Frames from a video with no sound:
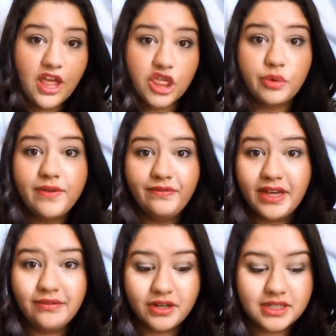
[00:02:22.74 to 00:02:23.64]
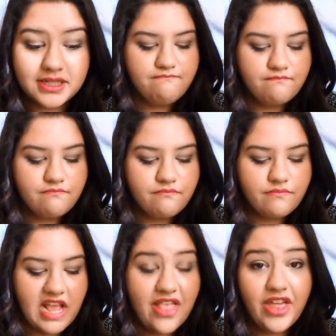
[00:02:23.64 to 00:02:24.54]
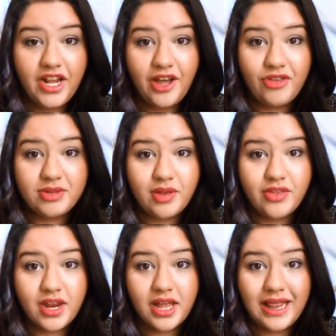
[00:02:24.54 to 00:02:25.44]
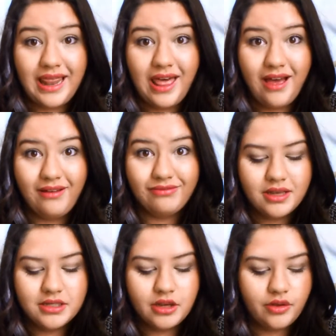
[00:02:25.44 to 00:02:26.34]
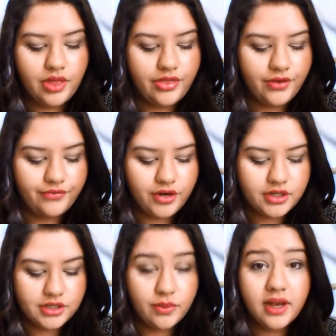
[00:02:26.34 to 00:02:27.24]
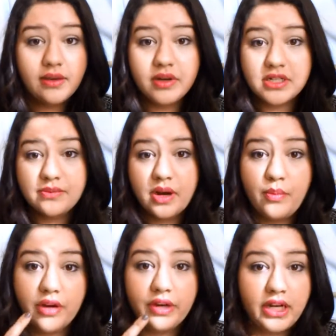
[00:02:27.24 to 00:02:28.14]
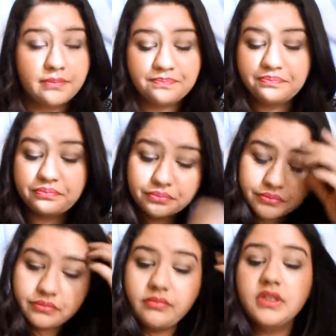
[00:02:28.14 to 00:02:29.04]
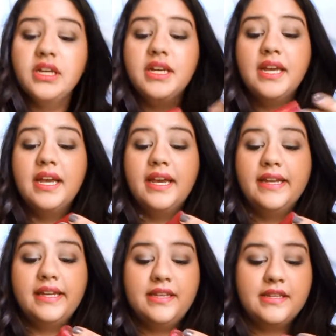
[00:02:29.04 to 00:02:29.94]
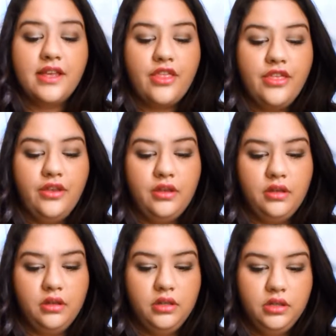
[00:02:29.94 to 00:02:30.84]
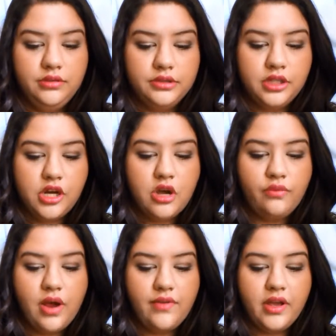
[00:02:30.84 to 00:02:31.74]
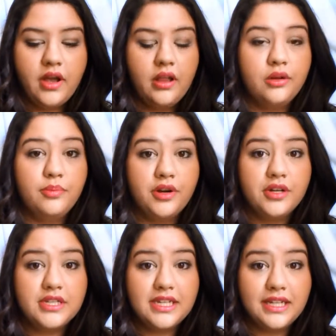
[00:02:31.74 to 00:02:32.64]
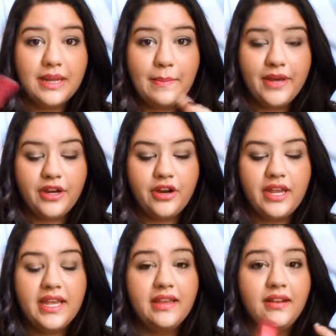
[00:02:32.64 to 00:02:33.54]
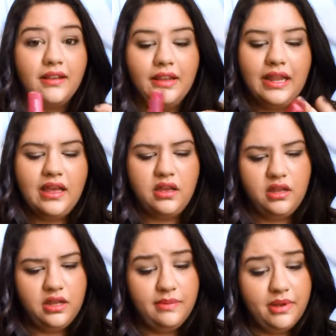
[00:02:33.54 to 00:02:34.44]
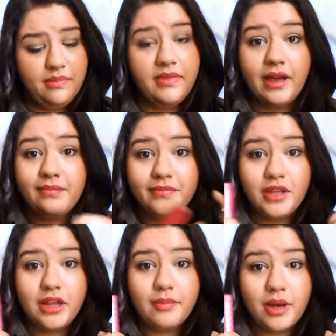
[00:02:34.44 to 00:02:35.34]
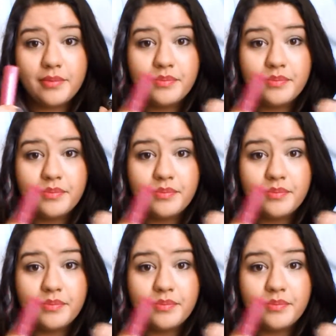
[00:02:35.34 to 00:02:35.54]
three favorites that I got this month that I love. So the first one, which is what I'm wearing right now, is the Revlon Color Burst Lip Butter in Lollipop. Yeah, Lollipop.